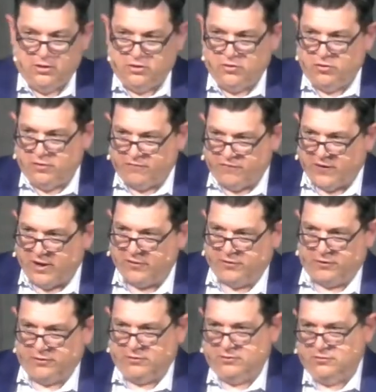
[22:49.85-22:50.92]
to the
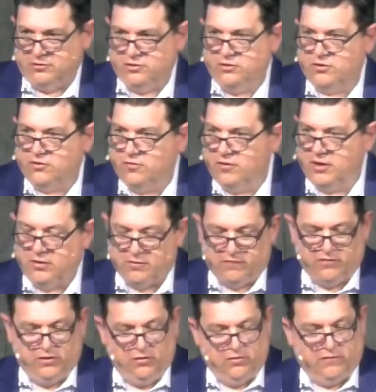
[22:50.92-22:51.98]
Father, to the Creator of
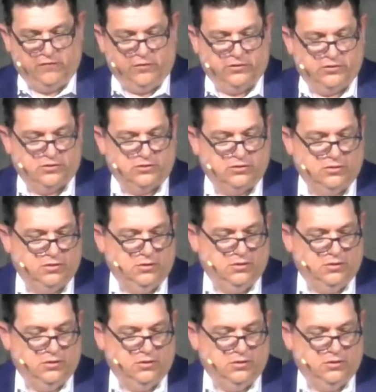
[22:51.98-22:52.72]
the universe.